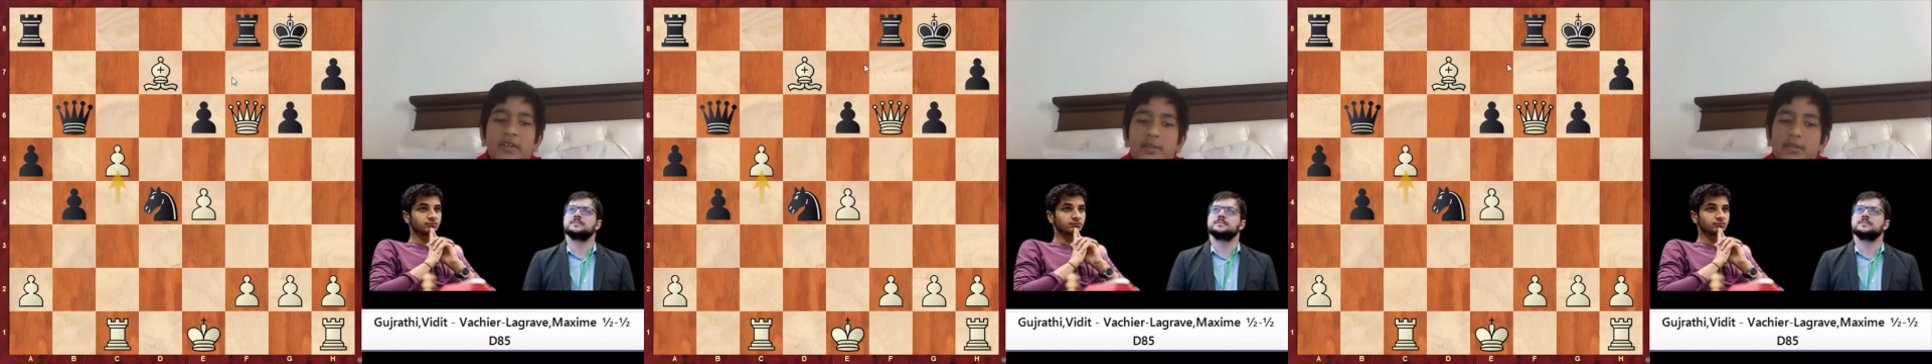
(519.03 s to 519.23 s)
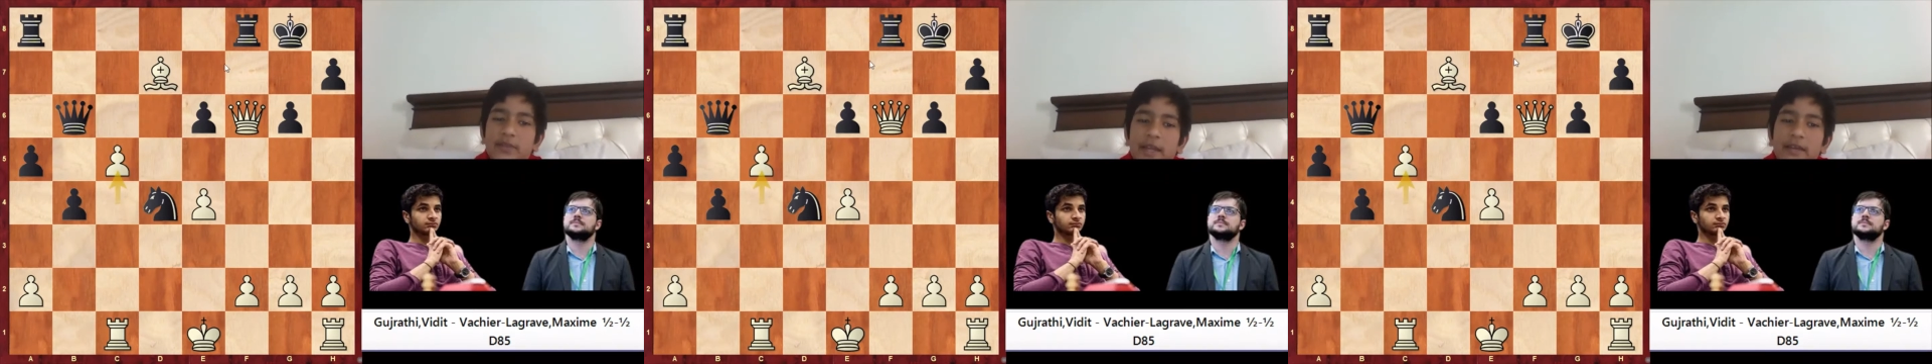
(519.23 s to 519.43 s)

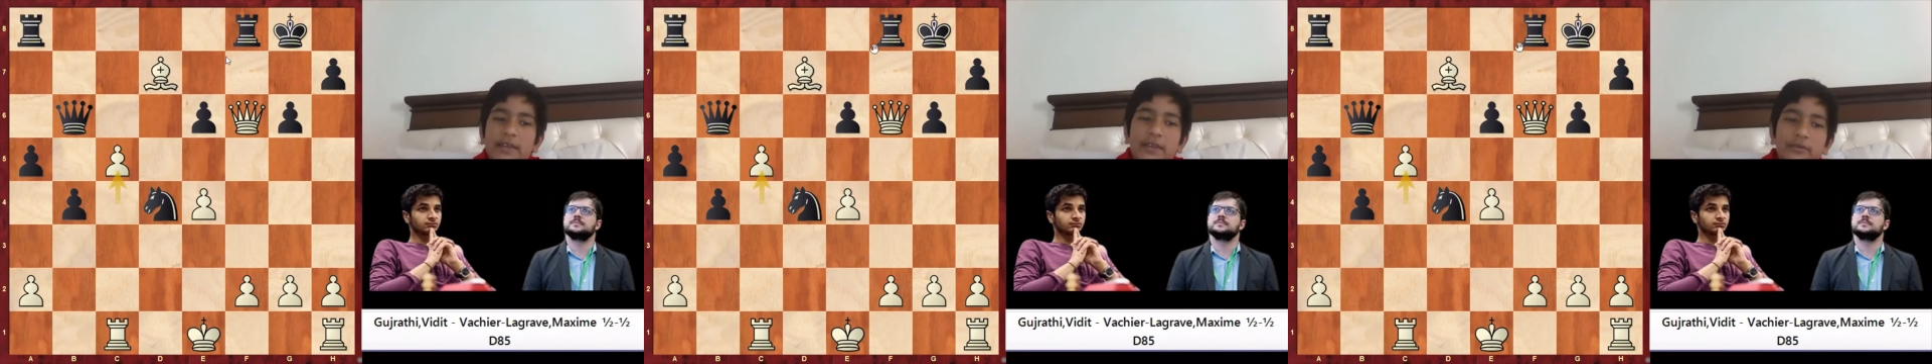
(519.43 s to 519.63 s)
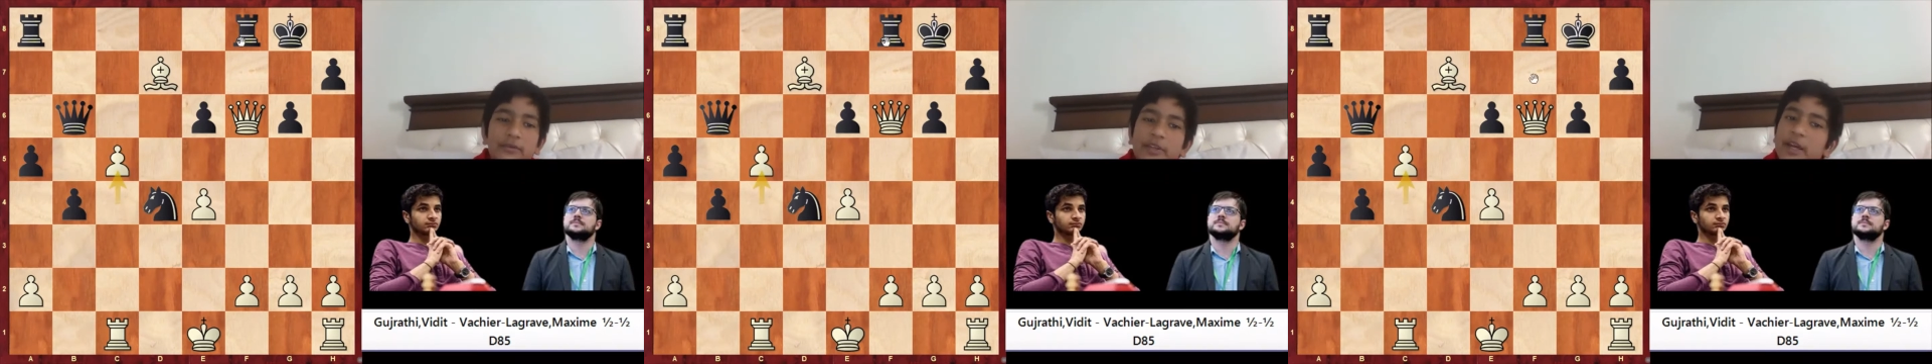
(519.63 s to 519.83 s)
So like,
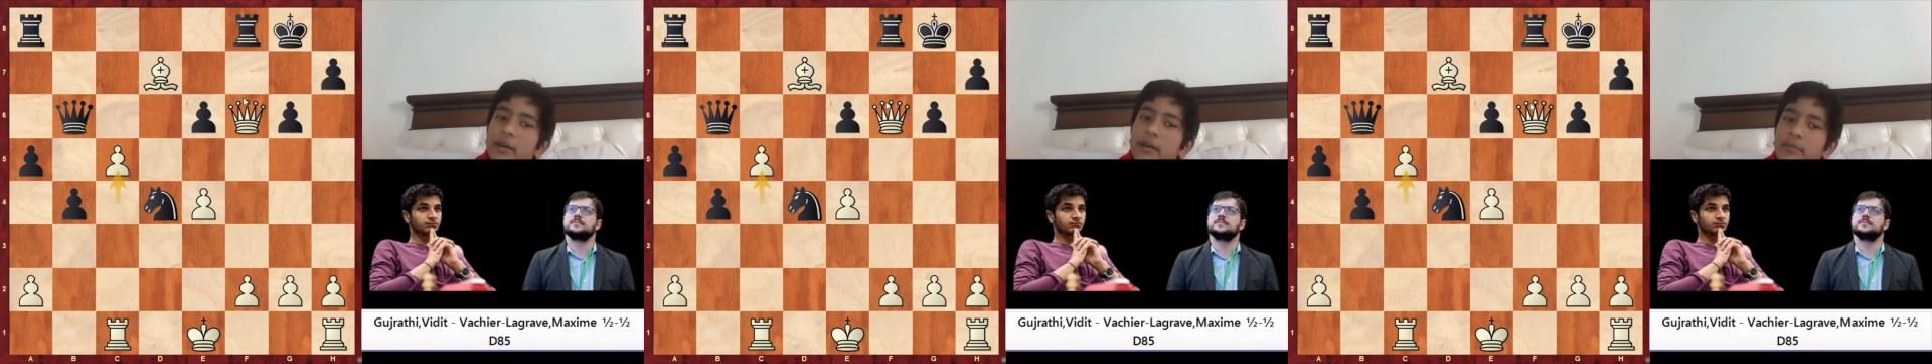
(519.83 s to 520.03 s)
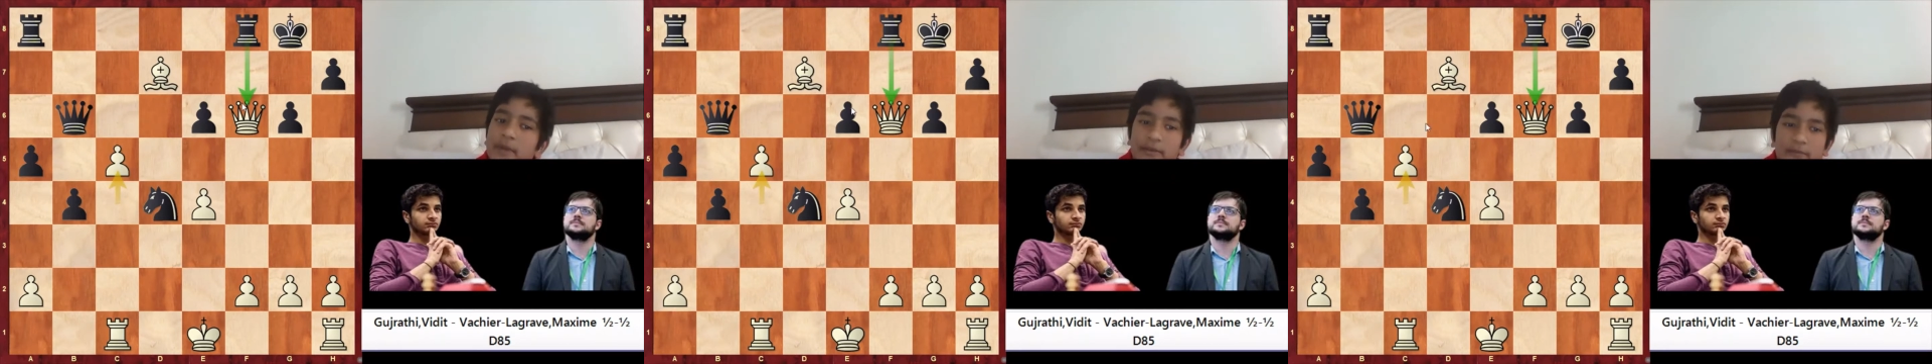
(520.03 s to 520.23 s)
you take
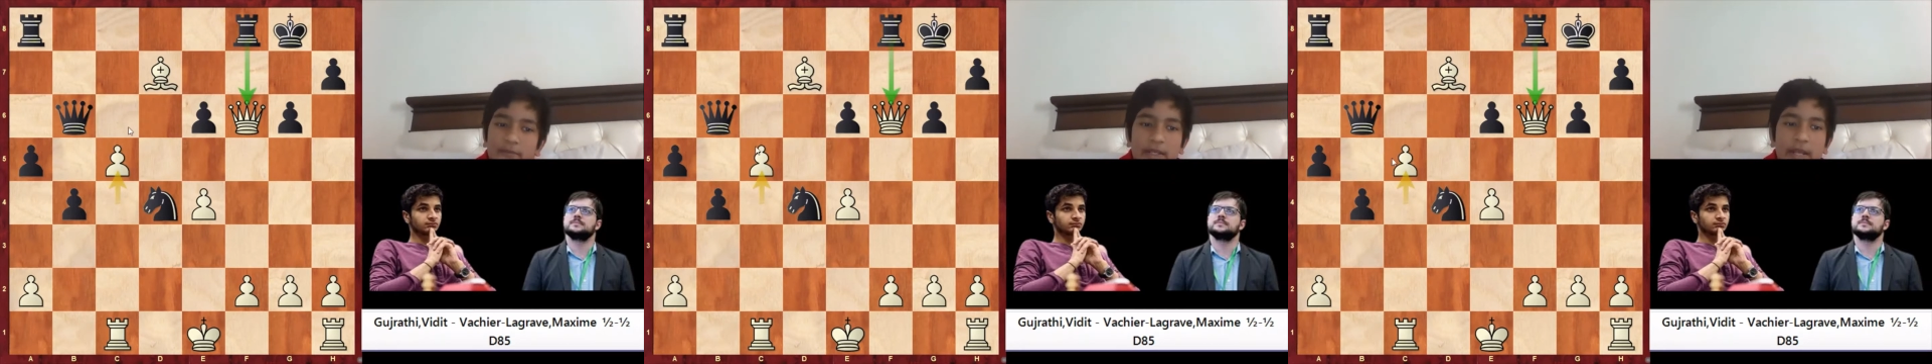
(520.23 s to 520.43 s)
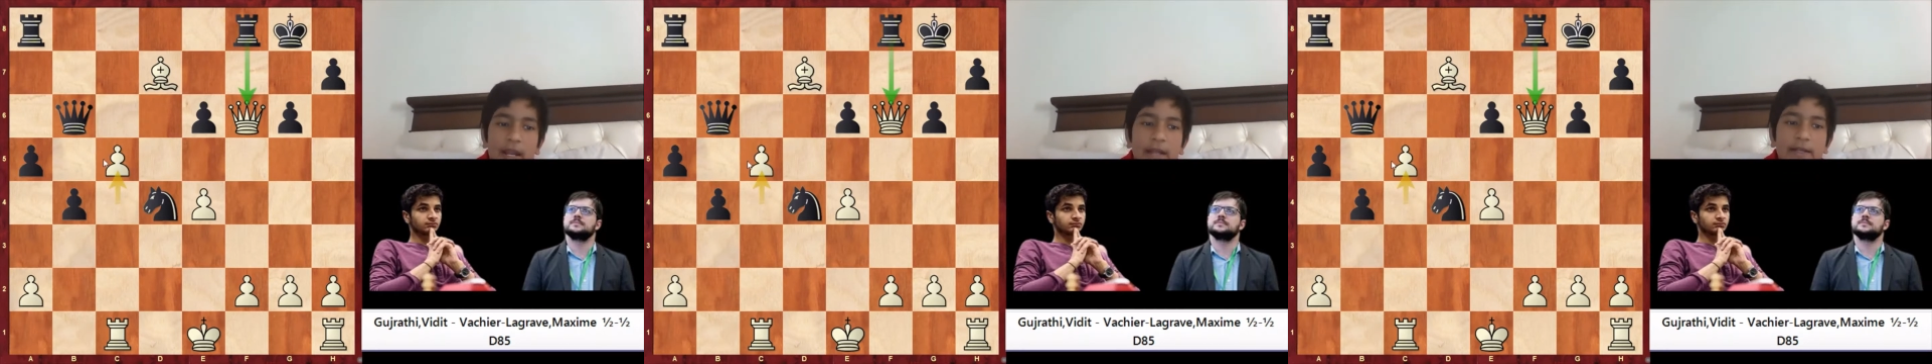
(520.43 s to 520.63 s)
my
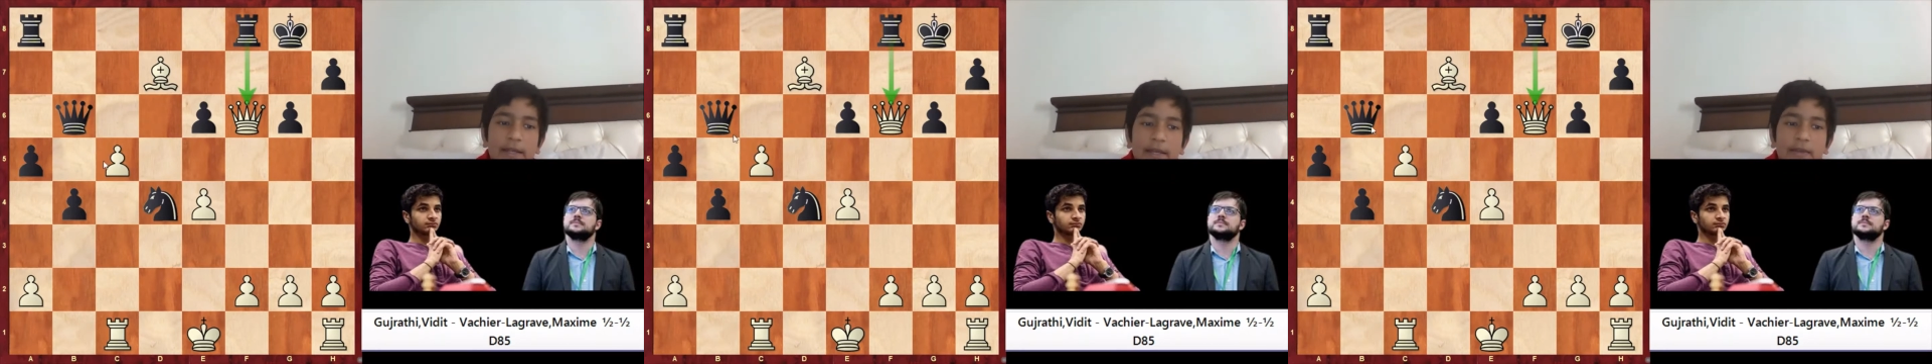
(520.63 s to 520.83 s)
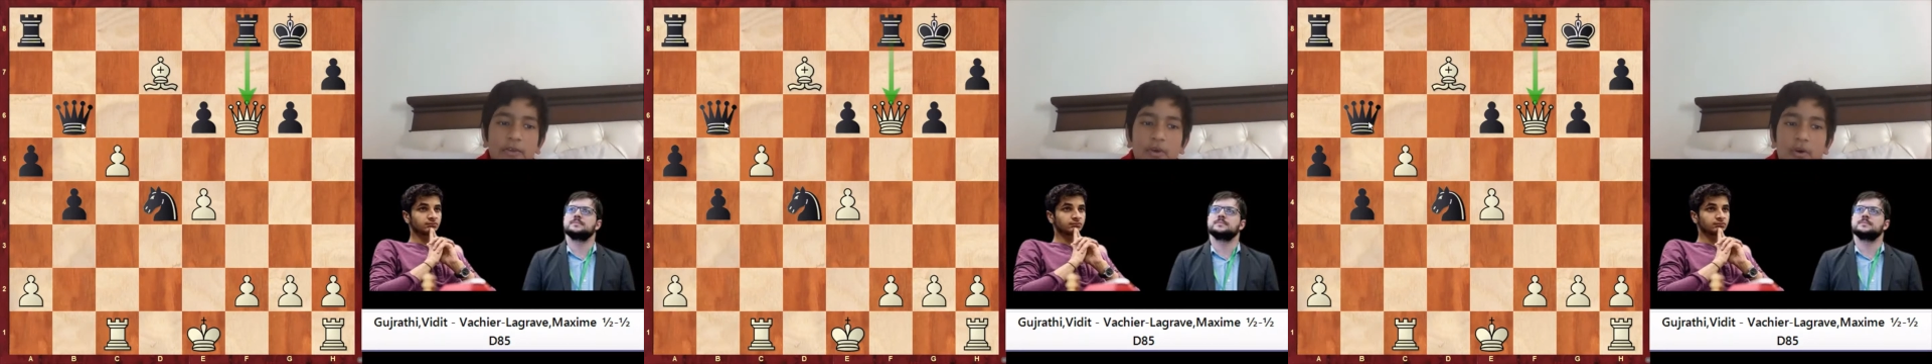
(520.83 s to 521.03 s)
queen, I'll
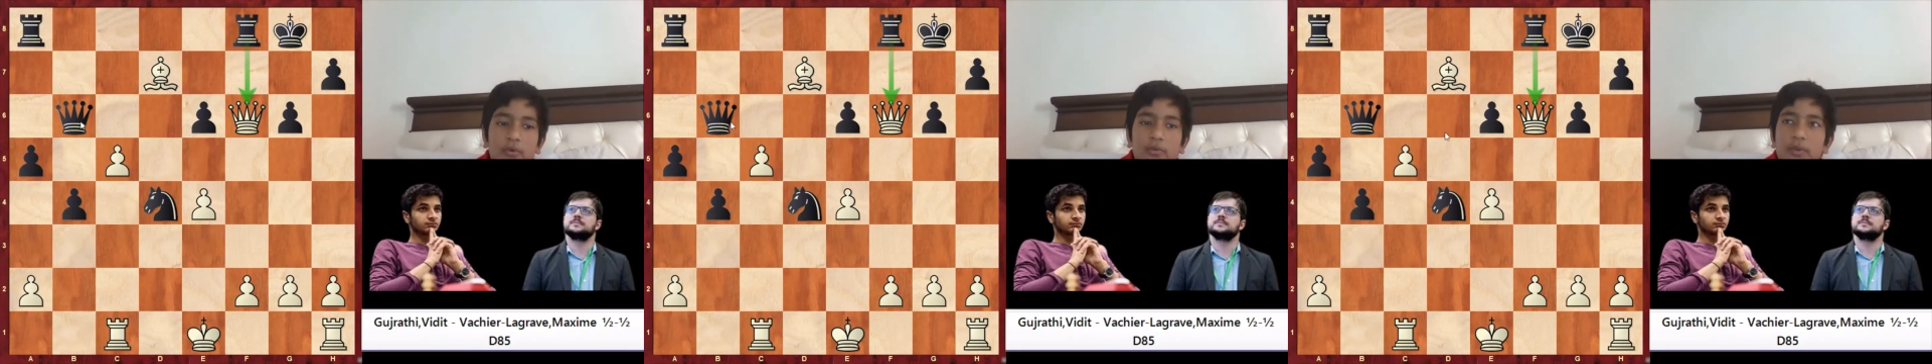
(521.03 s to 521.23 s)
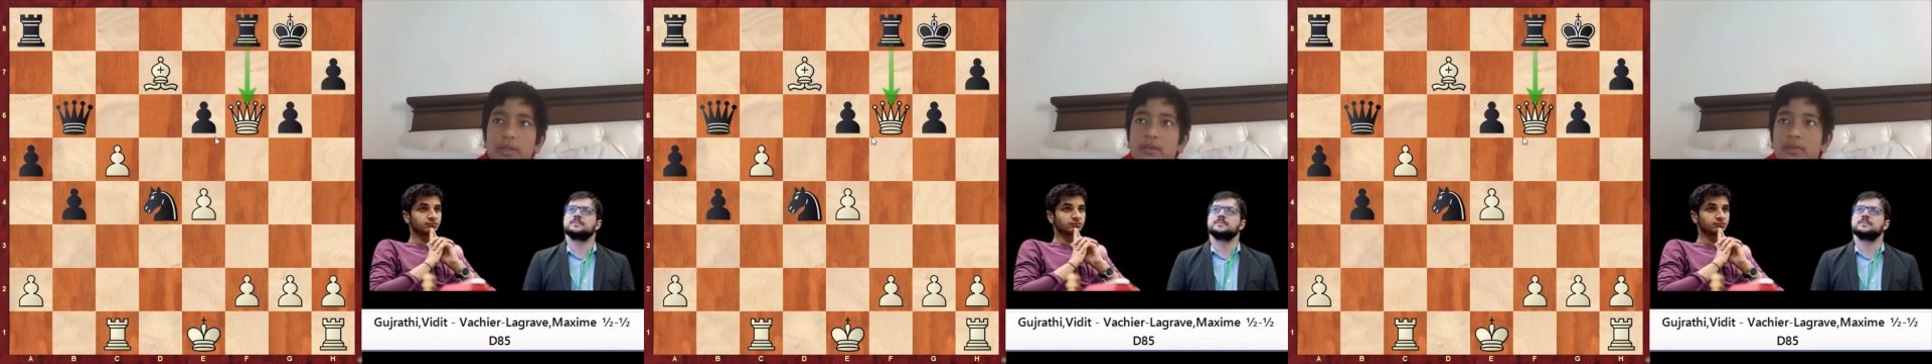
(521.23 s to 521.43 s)
take your
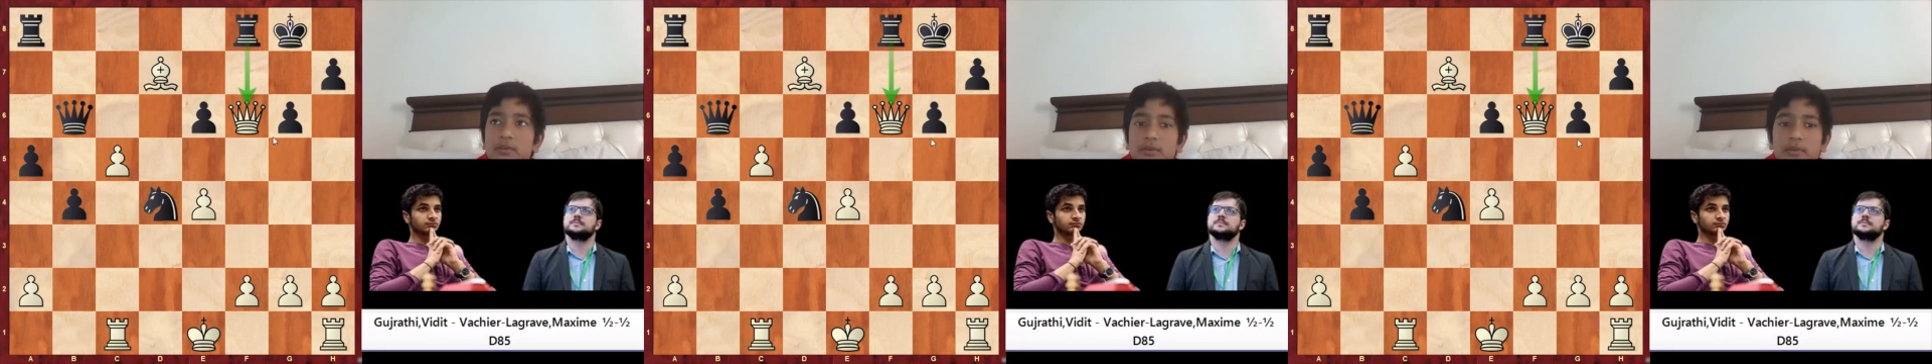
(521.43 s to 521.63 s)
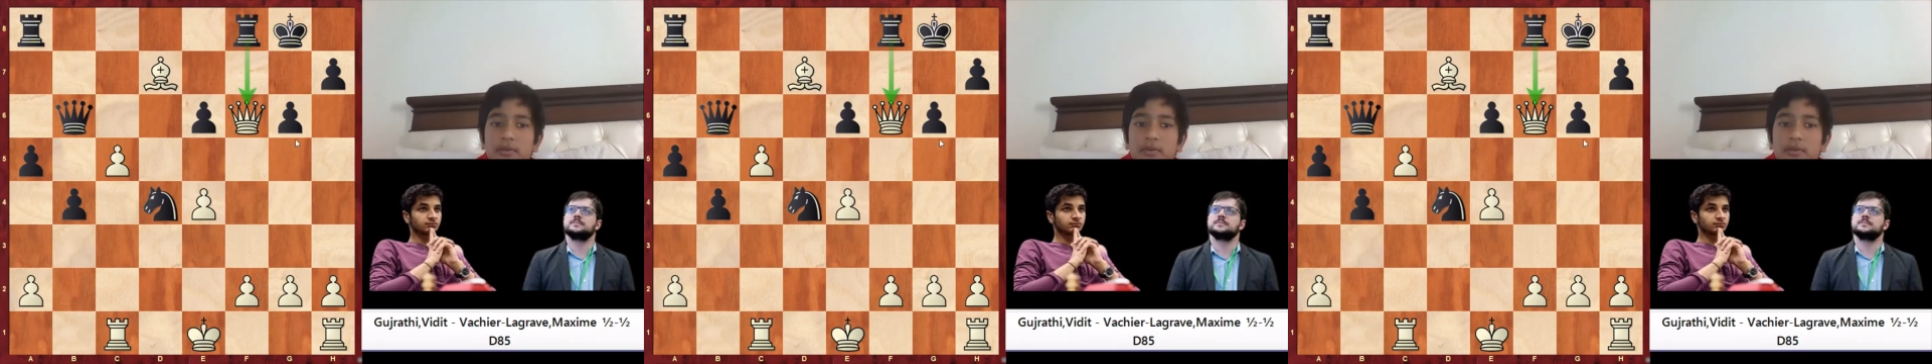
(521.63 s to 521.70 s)
queen.